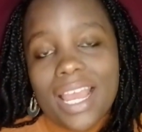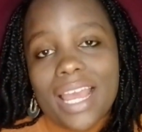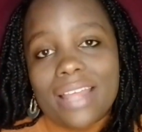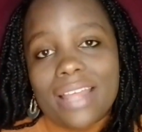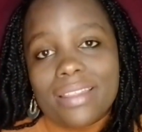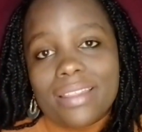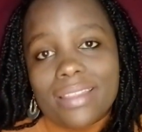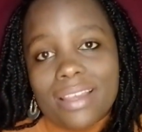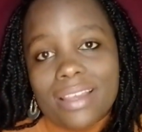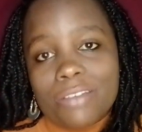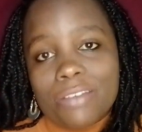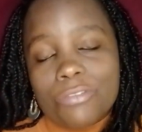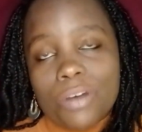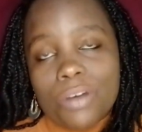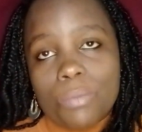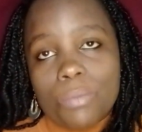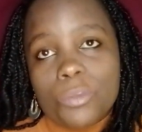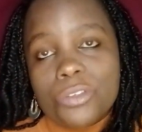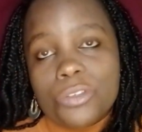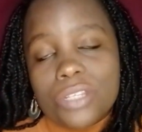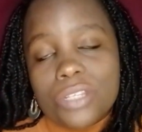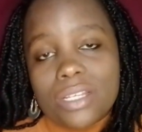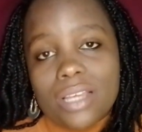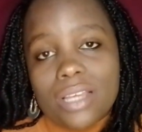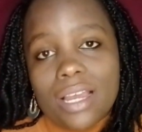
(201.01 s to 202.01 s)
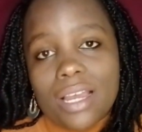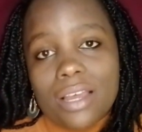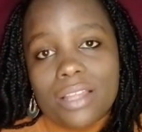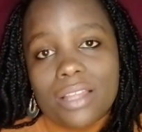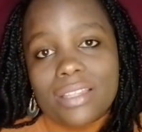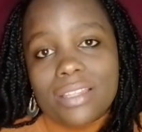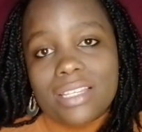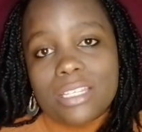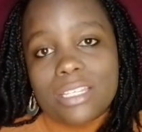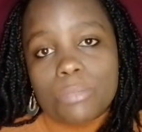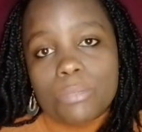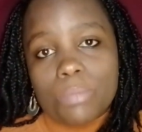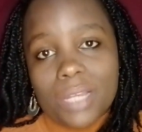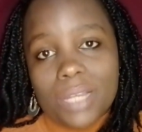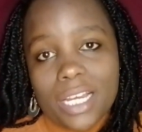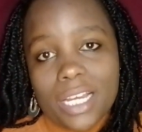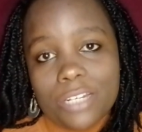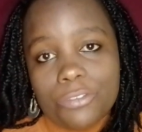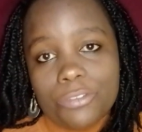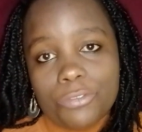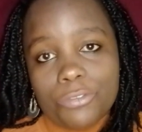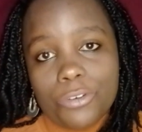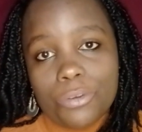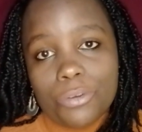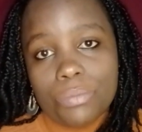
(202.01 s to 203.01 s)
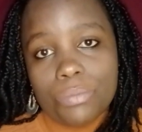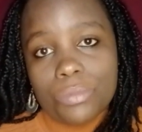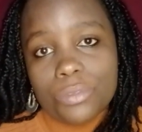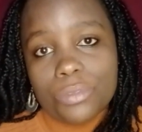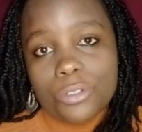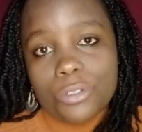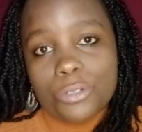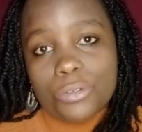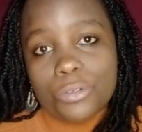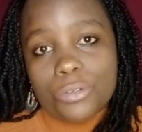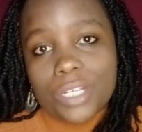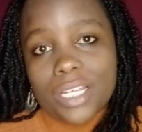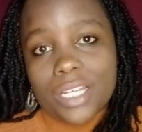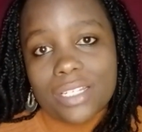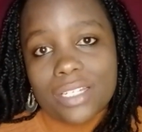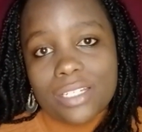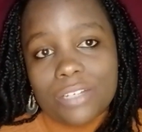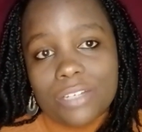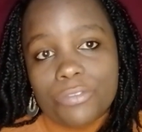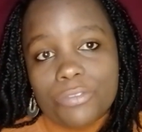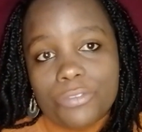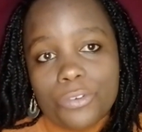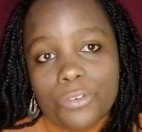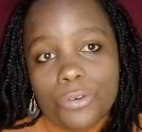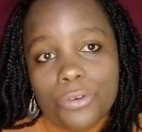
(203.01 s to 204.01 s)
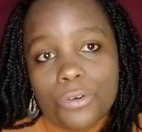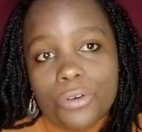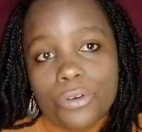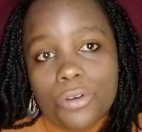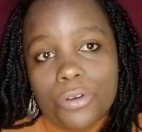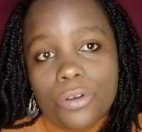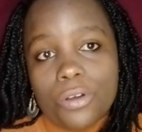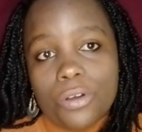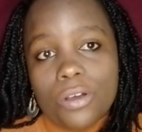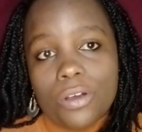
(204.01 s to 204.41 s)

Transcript: and therefore I'm using this platform to cater for